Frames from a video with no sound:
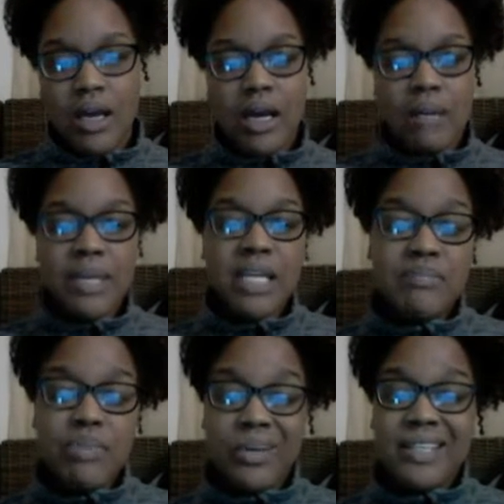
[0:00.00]

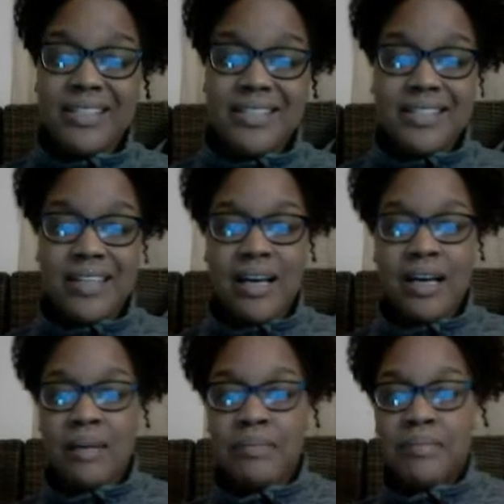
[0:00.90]
Main points
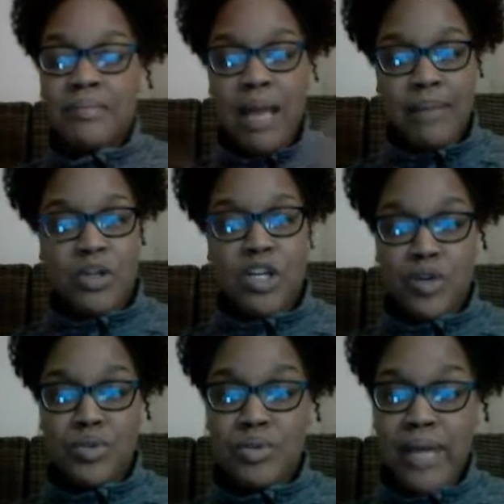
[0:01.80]
I'm going to
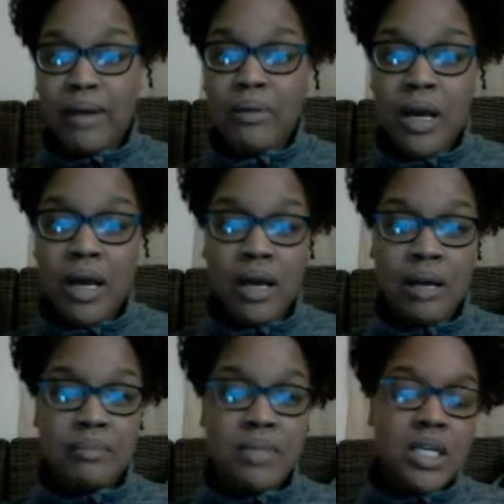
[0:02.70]
go through now.
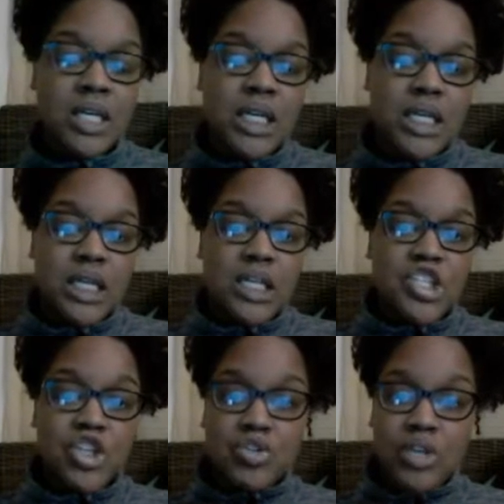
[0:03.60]

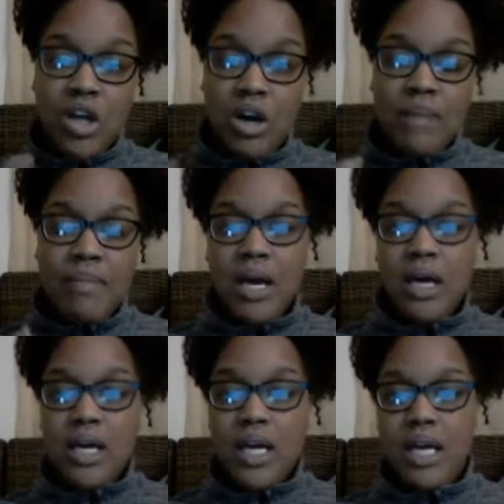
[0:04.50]
Children are
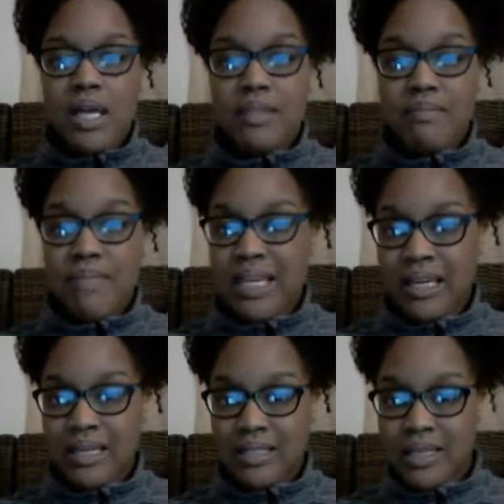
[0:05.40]
among the many
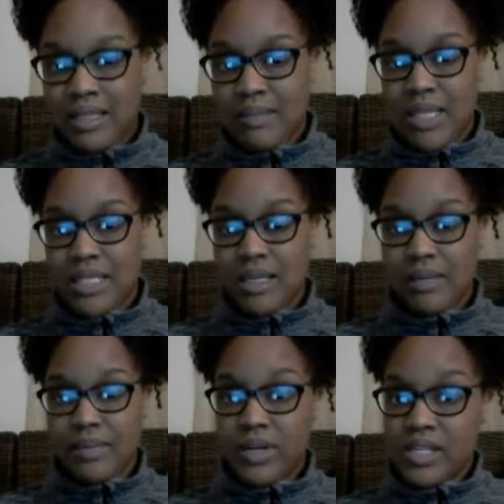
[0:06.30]
undocumented
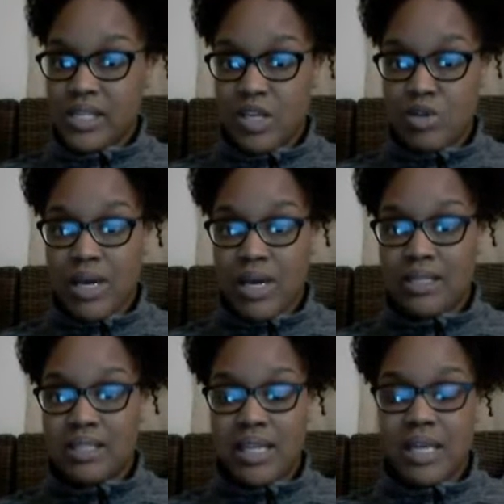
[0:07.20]
immigrants in the
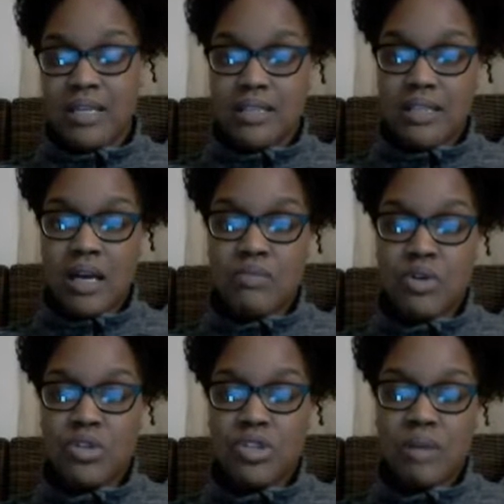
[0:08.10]
United States.
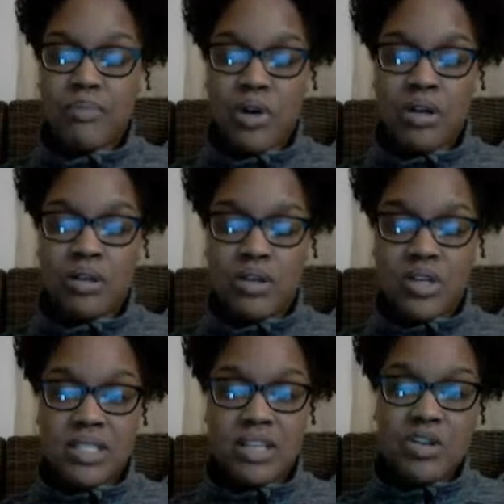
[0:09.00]
Most are bought or
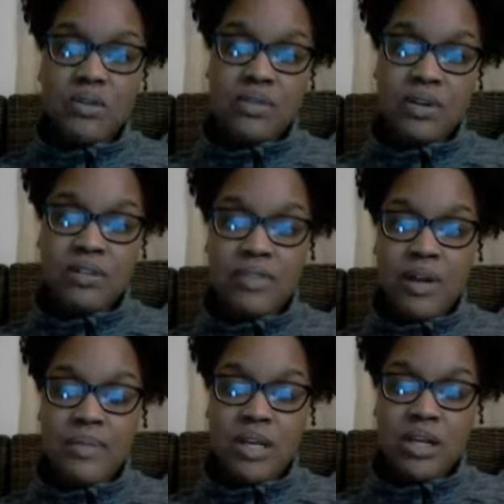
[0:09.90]
sent over
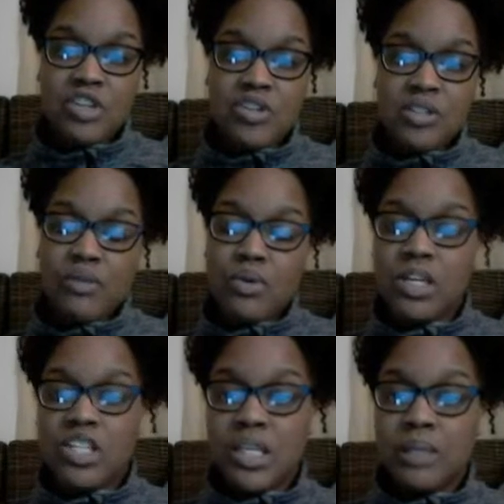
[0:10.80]
from their countries of
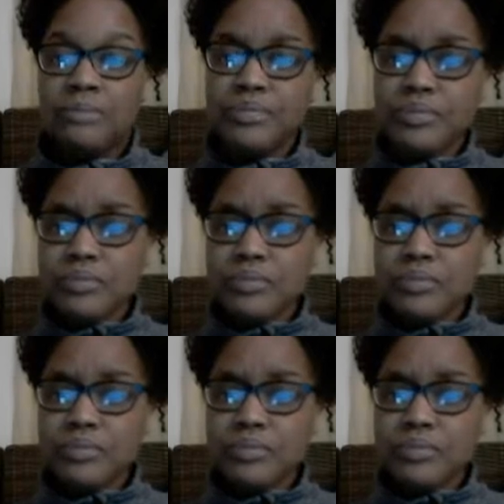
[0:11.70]
origin